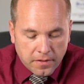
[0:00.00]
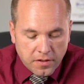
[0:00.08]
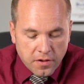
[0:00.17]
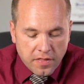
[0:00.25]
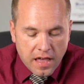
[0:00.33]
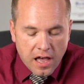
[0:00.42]

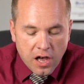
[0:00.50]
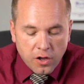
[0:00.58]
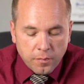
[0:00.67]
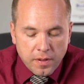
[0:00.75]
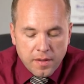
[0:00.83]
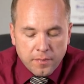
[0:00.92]
you know, that
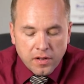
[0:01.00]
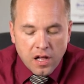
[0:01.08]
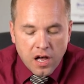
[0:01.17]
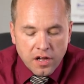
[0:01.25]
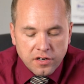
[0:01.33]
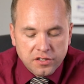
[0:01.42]
help
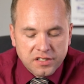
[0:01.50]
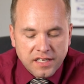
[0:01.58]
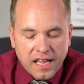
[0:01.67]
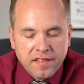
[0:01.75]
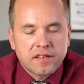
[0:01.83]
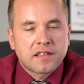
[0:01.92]
people
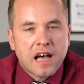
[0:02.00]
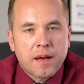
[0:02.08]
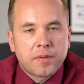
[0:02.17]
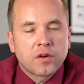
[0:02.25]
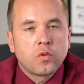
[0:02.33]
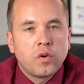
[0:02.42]
understand the
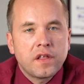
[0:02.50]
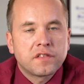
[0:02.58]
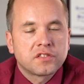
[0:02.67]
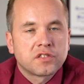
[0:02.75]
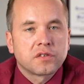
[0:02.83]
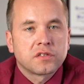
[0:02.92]
topic
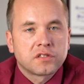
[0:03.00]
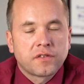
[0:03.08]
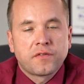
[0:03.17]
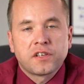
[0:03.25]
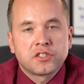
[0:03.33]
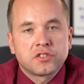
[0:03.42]
with
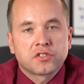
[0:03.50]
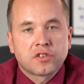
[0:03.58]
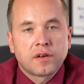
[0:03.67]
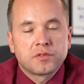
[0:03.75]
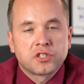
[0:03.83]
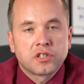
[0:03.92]
sufficient
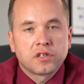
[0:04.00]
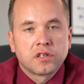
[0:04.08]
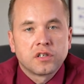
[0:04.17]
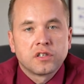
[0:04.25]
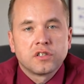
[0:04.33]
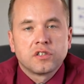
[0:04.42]

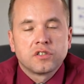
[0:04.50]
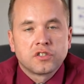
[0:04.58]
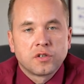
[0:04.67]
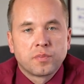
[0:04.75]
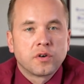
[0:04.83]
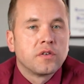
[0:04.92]
scripture
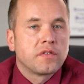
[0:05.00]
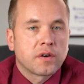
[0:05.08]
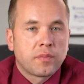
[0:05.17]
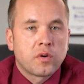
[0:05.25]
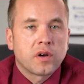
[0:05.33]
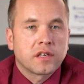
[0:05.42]
to prove
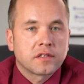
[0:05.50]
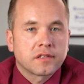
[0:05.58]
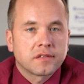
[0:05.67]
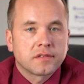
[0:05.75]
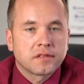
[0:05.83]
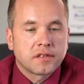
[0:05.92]
your point.
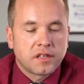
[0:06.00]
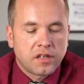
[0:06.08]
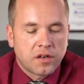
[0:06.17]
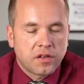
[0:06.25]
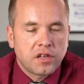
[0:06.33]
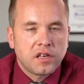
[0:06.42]

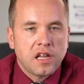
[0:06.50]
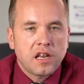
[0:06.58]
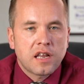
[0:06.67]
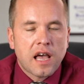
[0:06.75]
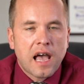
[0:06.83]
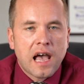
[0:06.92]
You know, you
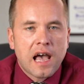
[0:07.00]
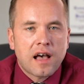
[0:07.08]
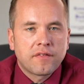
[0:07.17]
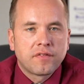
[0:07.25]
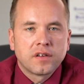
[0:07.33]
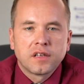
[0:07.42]
need
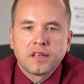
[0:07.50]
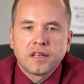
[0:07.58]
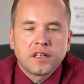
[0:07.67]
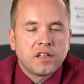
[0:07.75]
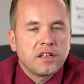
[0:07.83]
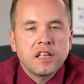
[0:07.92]

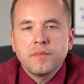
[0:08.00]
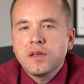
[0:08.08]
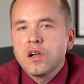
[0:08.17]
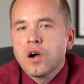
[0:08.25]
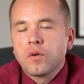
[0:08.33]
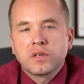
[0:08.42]
to
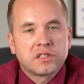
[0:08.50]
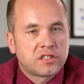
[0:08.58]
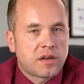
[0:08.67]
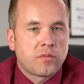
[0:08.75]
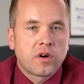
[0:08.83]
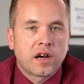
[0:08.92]
be going
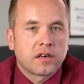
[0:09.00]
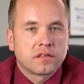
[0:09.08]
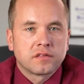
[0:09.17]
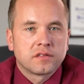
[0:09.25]
somewhere